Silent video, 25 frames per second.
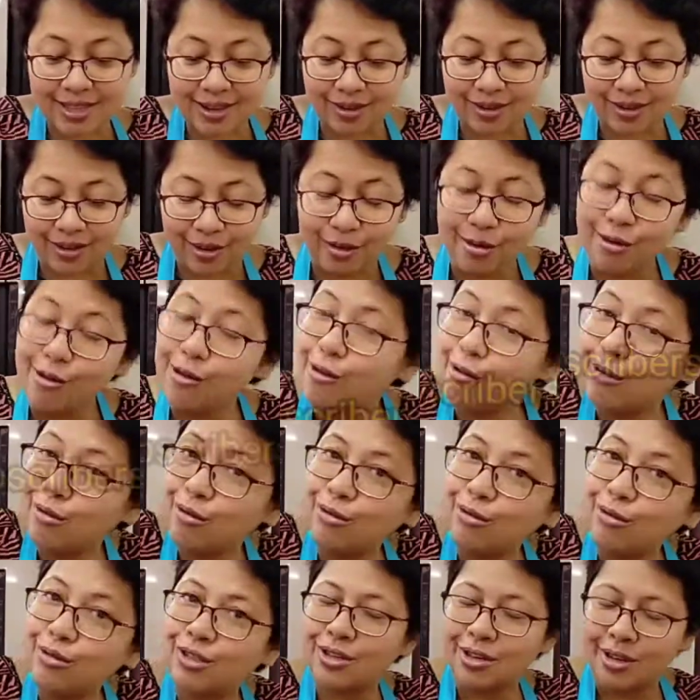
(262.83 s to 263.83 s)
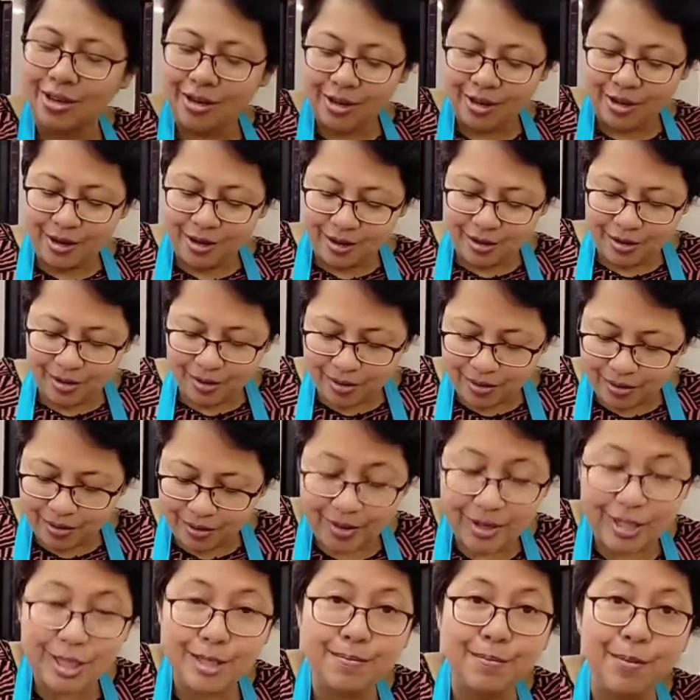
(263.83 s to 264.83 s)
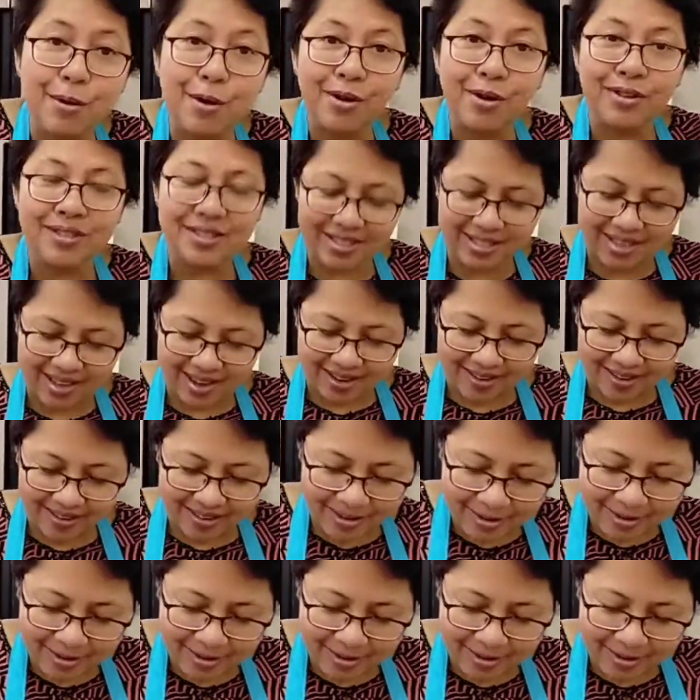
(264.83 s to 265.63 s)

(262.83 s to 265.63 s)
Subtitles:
huge, response there,